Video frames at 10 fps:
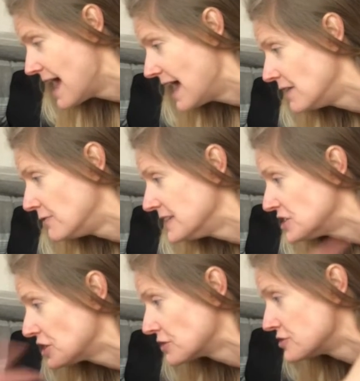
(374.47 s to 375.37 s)
and
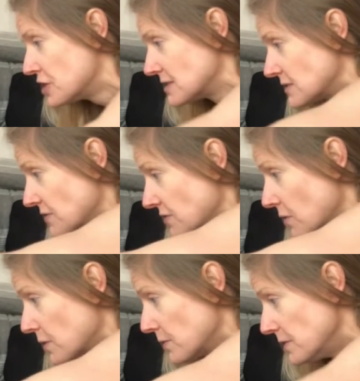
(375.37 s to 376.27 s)
reaching your chest
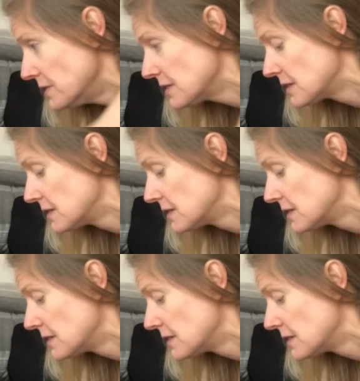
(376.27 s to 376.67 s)
forward.